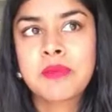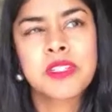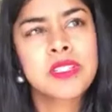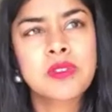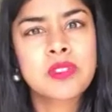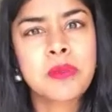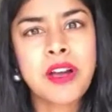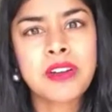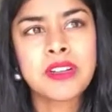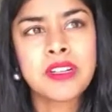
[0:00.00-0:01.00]
because this was
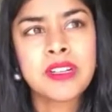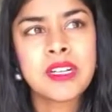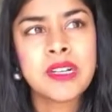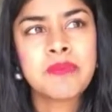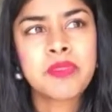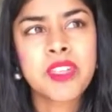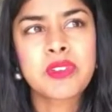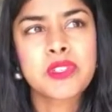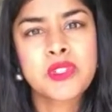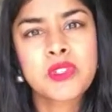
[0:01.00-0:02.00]
about I think it
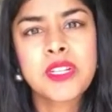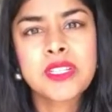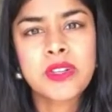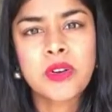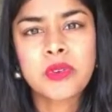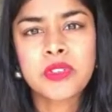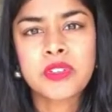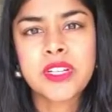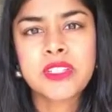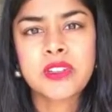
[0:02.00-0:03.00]
was 2 years ago or
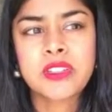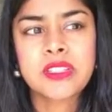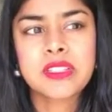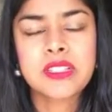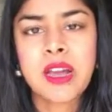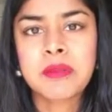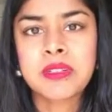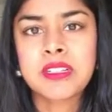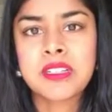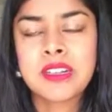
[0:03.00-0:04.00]
3 years ago that this
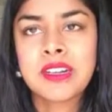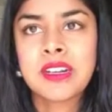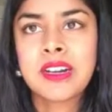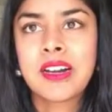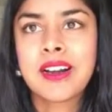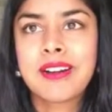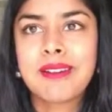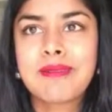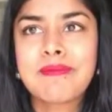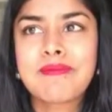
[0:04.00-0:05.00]
happened,
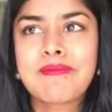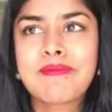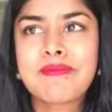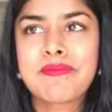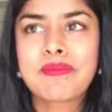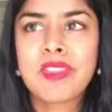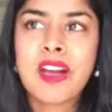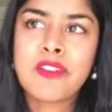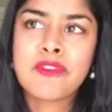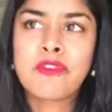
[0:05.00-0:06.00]

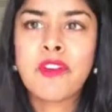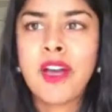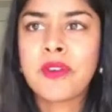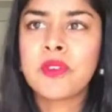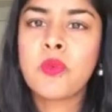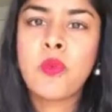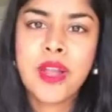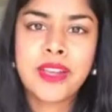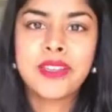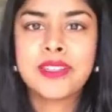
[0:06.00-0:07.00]
I found
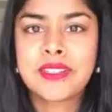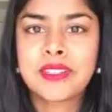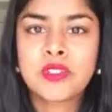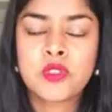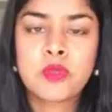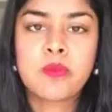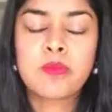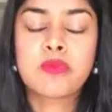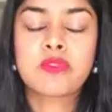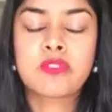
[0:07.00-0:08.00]
ways to
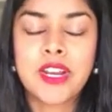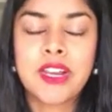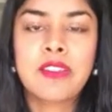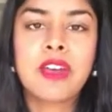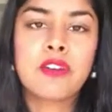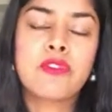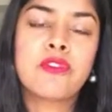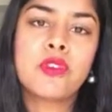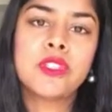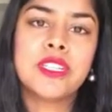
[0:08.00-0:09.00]
bring that
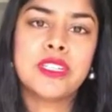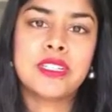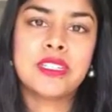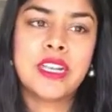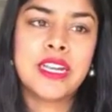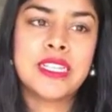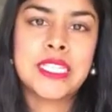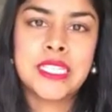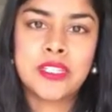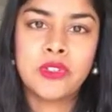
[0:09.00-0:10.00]
fullness and
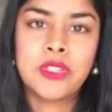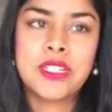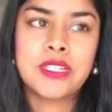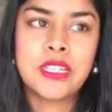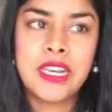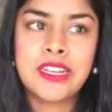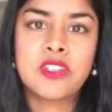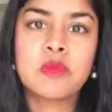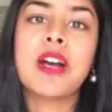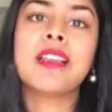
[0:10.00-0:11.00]
stillness
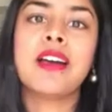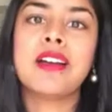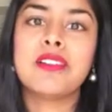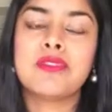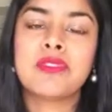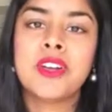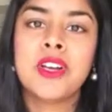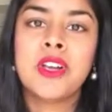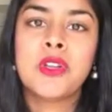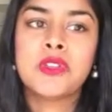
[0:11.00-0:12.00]
into my life
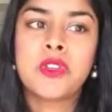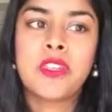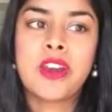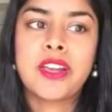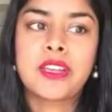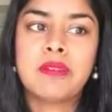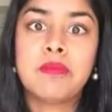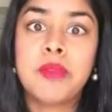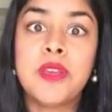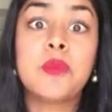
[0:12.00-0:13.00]
so that I can
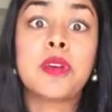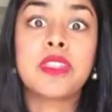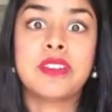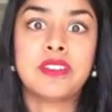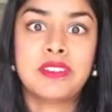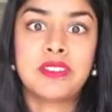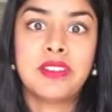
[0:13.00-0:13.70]
be with it.